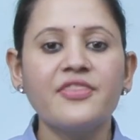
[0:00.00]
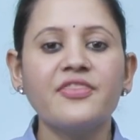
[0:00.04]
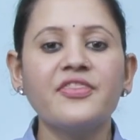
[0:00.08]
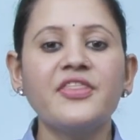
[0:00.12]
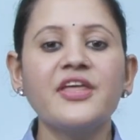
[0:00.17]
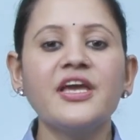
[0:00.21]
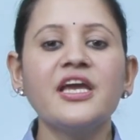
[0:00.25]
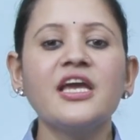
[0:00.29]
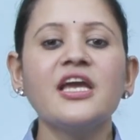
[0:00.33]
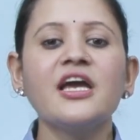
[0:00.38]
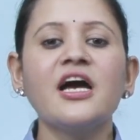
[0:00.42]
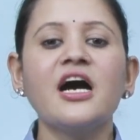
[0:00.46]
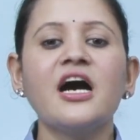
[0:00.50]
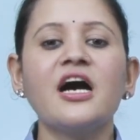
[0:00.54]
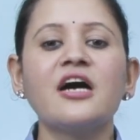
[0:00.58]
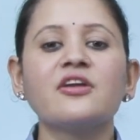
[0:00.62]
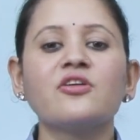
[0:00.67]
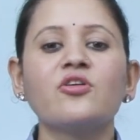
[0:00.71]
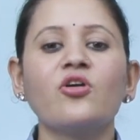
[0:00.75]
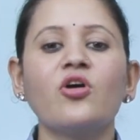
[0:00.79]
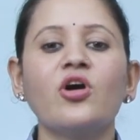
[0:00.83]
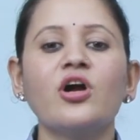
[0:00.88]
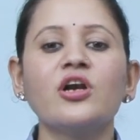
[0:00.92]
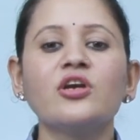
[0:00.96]
they
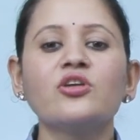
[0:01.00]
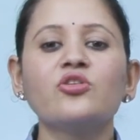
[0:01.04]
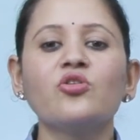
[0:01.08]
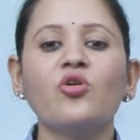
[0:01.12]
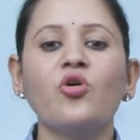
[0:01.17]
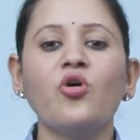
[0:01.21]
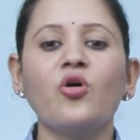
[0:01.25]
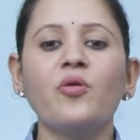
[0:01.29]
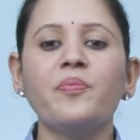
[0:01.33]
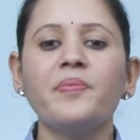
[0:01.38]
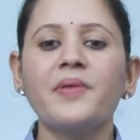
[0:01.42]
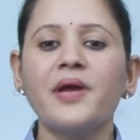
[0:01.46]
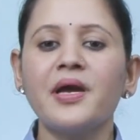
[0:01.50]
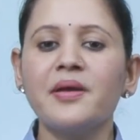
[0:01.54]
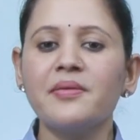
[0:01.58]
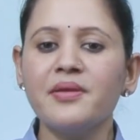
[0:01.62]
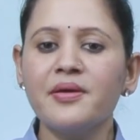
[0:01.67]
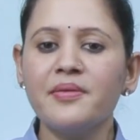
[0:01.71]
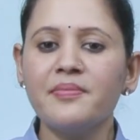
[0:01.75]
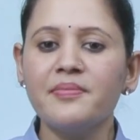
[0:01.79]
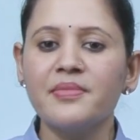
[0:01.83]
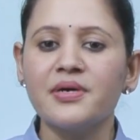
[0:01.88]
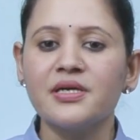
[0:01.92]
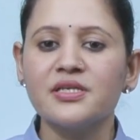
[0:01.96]
are called co-prime
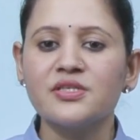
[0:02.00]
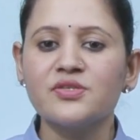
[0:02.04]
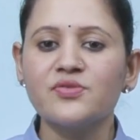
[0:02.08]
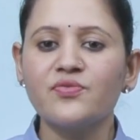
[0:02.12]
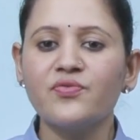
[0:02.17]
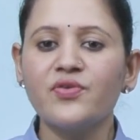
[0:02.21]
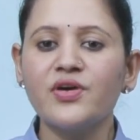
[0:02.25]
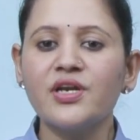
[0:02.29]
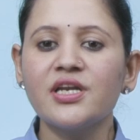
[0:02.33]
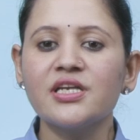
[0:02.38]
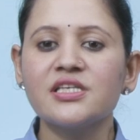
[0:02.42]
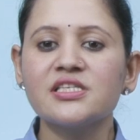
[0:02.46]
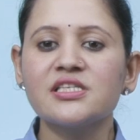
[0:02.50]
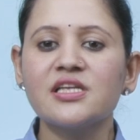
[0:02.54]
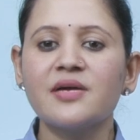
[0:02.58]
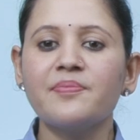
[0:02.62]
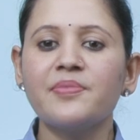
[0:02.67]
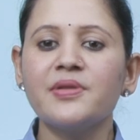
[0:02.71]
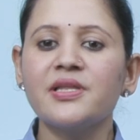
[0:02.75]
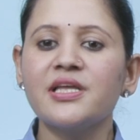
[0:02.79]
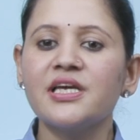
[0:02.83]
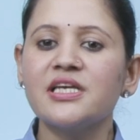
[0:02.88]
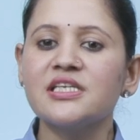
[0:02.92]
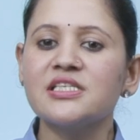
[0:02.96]
numbers. For
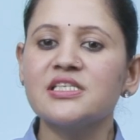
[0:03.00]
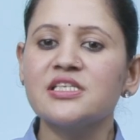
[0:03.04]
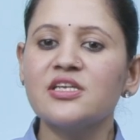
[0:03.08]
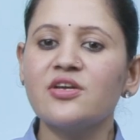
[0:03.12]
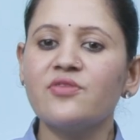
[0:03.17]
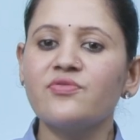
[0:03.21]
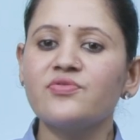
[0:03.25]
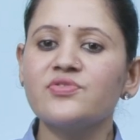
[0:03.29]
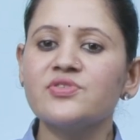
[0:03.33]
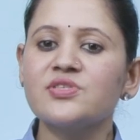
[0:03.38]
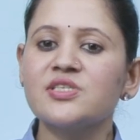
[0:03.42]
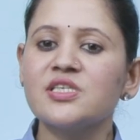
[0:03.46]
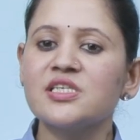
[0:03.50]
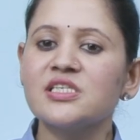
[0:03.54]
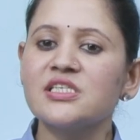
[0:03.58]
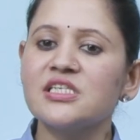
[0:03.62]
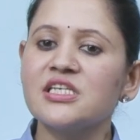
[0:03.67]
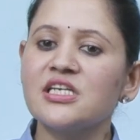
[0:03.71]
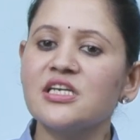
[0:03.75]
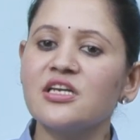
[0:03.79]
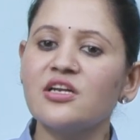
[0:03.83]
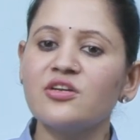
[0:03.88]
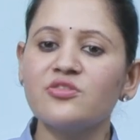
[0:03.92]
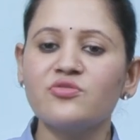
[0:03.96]
example, the HCF of
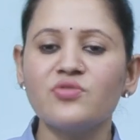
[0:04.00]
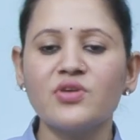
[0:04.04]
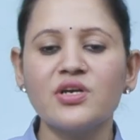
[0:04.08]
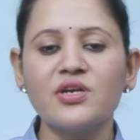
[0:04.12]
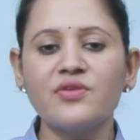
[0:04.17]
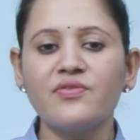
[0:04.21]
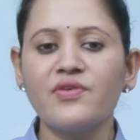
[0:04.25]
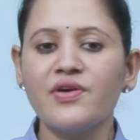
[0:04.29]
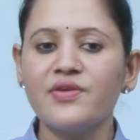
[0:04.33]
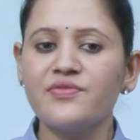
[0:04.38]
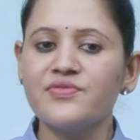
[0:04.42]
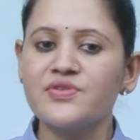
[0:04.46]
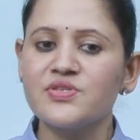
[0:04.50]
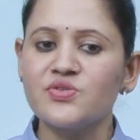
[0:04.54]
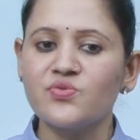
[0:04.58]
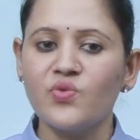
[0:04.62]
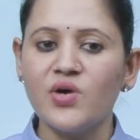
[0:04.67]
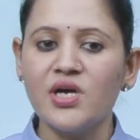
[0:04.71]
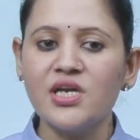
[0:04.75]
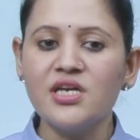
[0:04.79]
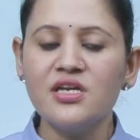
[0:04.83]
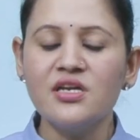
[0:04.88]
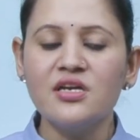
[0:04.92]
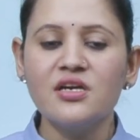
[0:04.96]
16 and 25 is
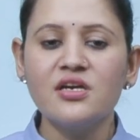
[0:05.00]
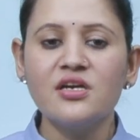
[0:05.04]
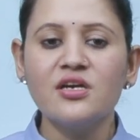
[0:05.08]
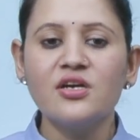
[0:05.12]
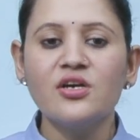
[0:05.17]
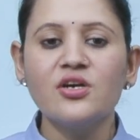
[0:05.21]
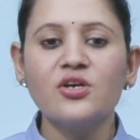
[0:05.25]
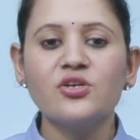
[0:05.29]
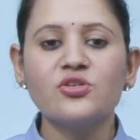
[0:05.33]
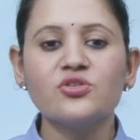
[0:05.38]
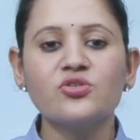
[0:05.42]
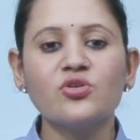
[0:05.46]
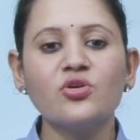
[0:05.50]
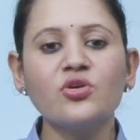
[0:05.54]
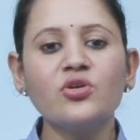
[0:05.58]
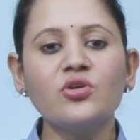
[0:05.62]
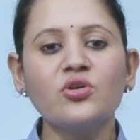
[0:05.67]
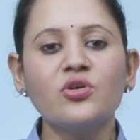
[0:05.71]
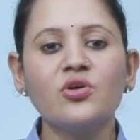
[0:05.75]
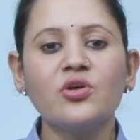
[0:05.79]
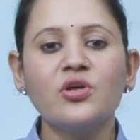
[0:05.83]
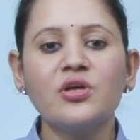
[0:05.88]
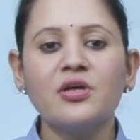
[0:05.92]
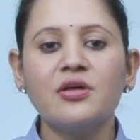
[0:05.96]
1. So
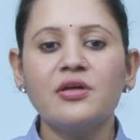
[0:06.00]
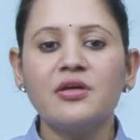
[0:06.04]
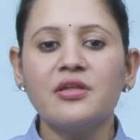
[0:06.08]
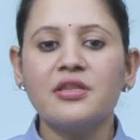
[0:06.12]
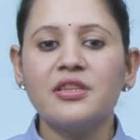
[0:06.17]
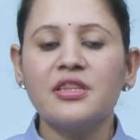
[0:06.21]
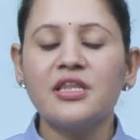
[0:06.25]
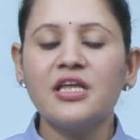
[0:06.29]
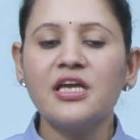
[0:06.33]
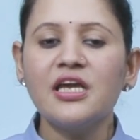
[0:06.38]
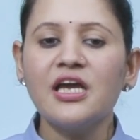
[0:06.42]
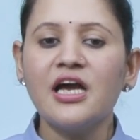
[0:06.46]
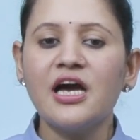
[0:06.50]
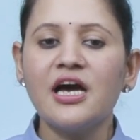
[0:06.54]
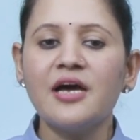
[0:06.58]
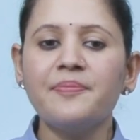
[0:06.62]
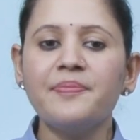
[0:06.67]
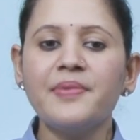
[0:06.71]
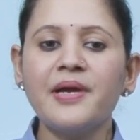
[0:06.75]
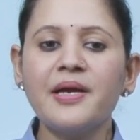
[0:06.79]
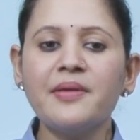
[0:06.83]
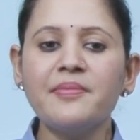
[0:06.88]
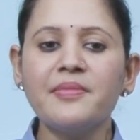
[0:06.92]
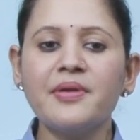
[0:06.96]
they
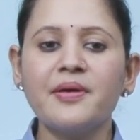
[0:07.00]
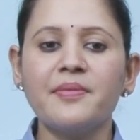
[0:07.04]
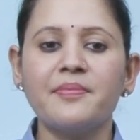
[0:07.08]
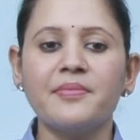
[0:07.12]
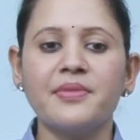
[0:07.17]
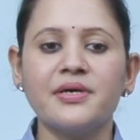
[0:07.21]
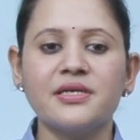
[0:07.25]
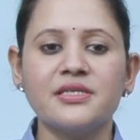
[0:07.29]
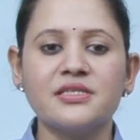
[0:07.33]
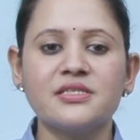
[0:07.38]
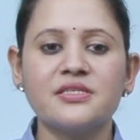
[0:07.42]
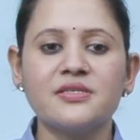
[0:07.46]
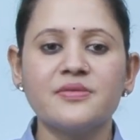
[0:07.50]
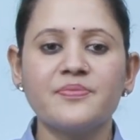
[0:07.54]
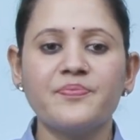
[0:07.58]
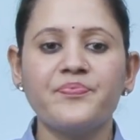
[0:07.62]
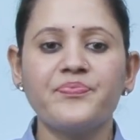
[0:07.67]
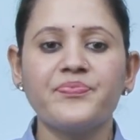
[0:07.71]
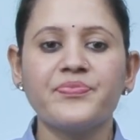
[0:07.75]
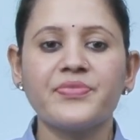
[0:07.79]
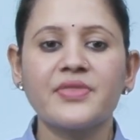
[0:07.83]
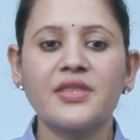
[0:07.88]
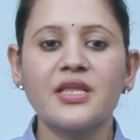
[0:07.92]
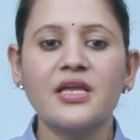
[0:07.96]
are prime numbers.
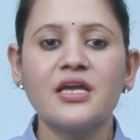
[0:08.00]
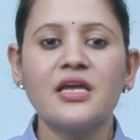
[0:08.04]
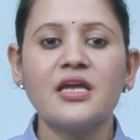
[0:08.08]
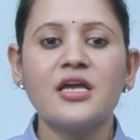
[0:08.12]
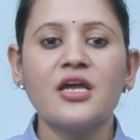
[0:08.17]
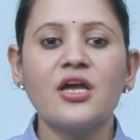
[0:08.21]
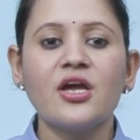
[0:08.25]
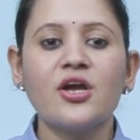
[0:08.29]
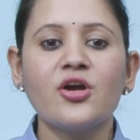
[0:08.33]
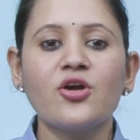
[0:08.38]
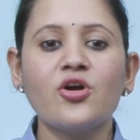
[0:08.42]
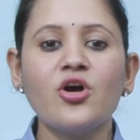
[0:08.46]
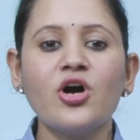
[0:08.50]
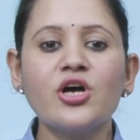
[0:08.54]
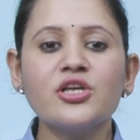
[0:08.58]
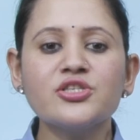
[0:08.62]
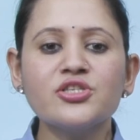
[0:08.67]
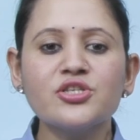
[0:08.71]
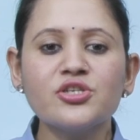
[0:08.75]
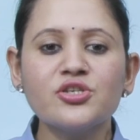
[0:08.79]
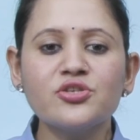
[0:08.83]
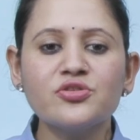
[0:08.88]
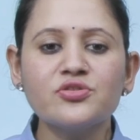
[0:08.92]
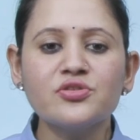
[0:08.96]

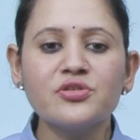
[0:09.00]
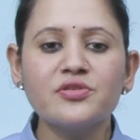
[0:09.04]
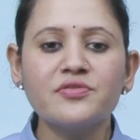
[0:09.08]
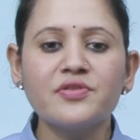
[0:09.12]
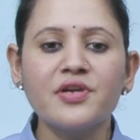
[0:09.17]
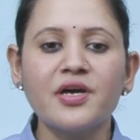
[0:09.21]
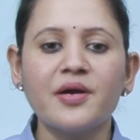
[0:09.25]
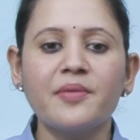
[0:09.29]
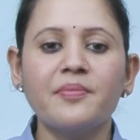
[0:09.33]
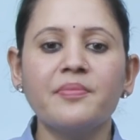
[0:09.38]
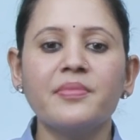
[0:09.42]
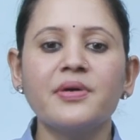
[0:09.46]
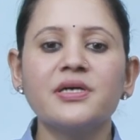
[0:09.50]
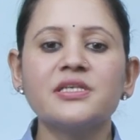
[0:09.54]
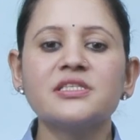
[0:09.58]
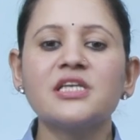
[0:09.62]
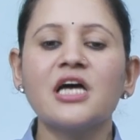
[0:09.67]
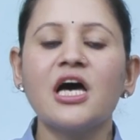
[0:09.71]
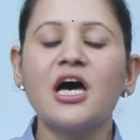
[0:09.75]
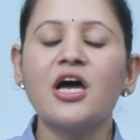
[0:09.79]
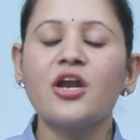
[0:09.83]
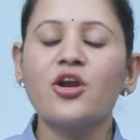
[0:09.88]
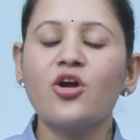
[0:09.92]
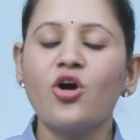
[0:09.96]
Consecutive
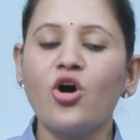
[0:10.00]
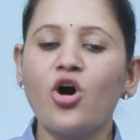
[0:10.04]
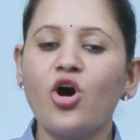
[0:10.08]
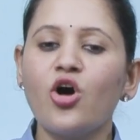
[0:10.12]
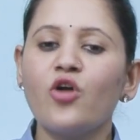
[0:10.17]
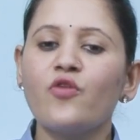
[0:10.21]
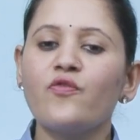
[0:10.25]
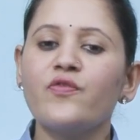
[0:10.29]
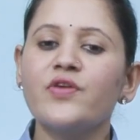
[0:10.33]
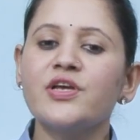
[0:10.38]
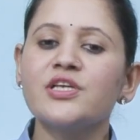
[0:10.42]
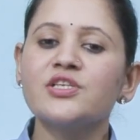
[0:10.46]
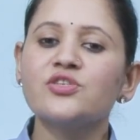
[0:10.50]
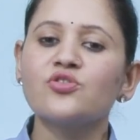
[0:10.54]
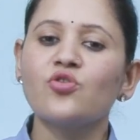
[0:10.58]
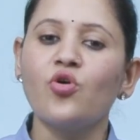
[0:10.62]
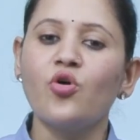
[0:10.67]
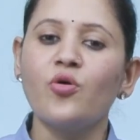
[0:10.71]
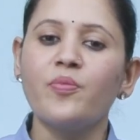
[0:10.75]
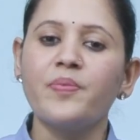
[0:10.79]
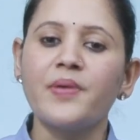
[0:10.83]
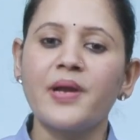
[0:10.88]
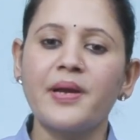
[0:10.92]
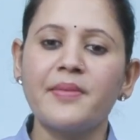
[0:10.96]
numbers are always
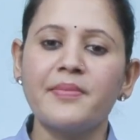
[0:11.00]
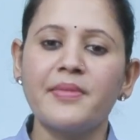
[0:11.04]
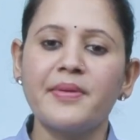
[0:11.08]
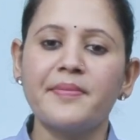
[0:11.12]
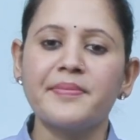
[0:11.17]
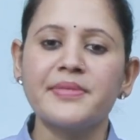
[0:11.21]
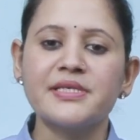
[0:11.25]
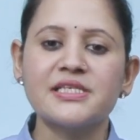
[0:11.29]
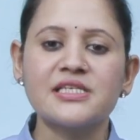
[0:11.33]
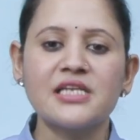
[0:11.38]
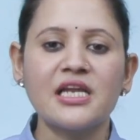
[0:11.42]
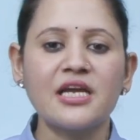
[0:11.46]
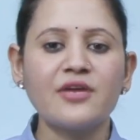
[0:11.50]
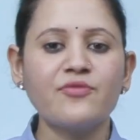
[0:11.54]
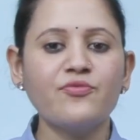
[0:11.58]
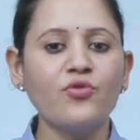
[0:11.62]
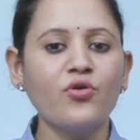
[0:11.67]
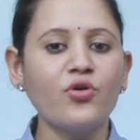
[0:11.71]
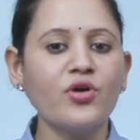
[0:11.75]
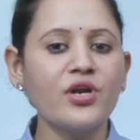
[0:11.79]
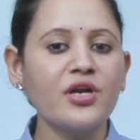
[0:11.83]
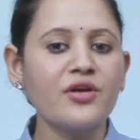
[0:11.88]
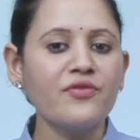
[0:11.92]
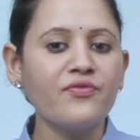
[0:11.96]
co-prime numbers, like
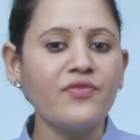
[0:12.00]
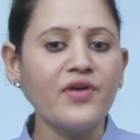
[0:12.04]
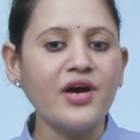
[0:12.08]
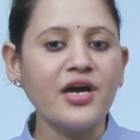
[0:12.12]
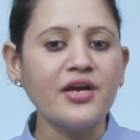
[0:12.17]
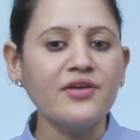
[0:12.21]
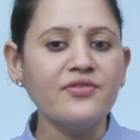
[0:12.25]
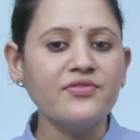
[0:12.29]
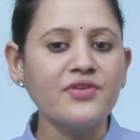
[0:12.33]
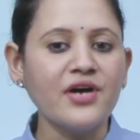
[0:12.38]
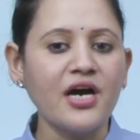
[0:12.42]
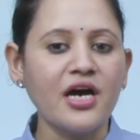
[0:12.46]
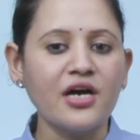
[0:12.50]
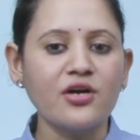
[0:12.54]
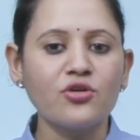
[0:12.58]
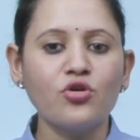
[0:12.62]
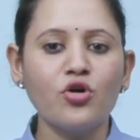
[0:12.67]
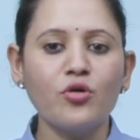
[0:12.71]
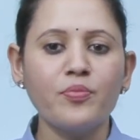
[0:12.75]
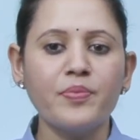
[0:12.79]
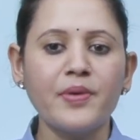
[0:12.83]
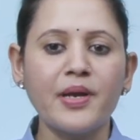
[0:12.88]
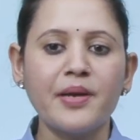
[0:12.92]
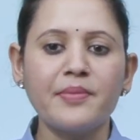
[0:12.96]
4 and 5 are
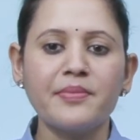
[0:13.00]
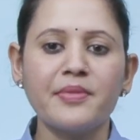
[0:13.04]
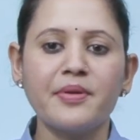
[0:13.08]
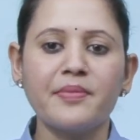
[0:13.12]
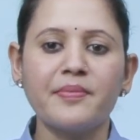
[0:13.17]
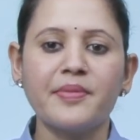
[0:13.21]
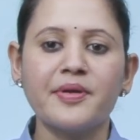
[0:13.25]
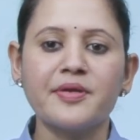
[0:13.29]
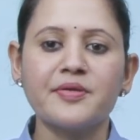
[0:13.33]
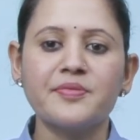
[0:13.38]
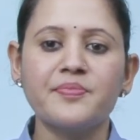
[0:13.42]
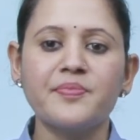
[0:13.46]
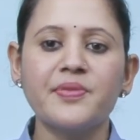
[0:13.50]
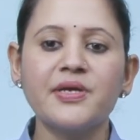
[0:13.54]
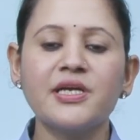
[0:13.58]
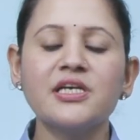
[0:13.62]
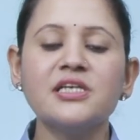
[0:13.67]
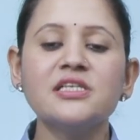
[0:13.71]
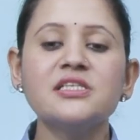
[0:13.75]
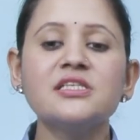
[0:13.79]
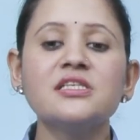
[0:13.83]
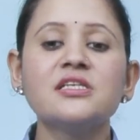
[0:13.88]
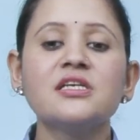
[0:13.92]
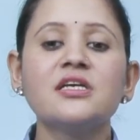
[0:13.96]
co-prime numbers
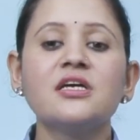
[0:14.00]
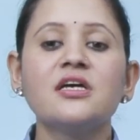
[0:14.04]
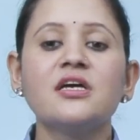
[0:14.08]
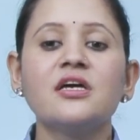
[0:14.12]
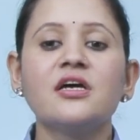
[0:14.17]
because